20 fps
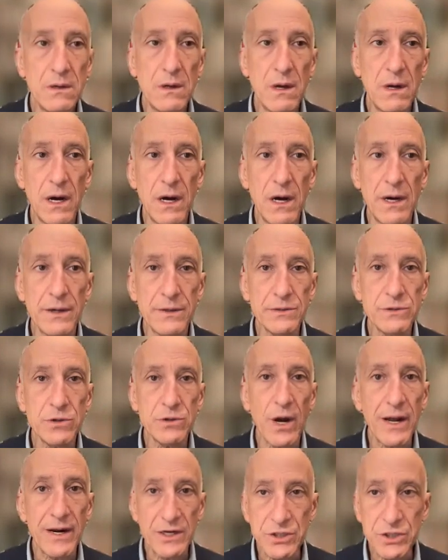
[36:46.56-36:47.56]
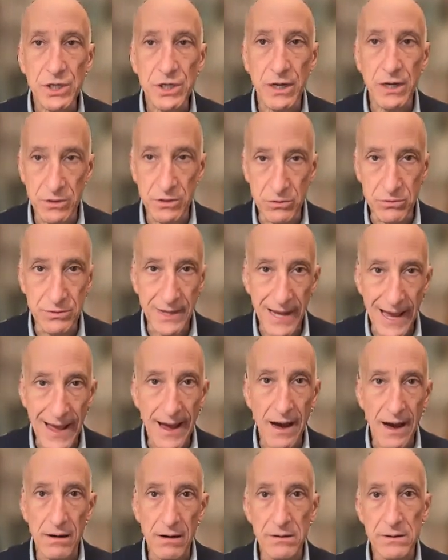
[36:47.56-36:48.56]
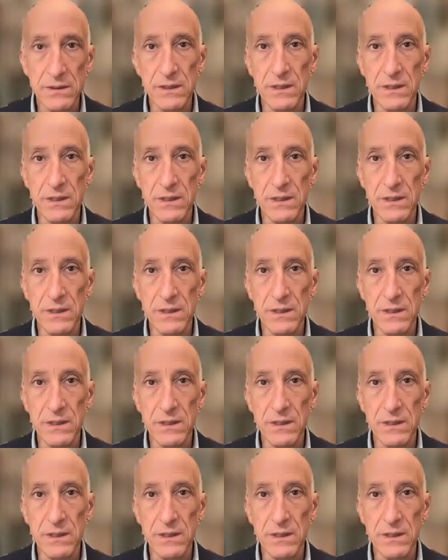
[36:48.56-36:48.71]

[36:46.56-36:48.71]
try to shut you down.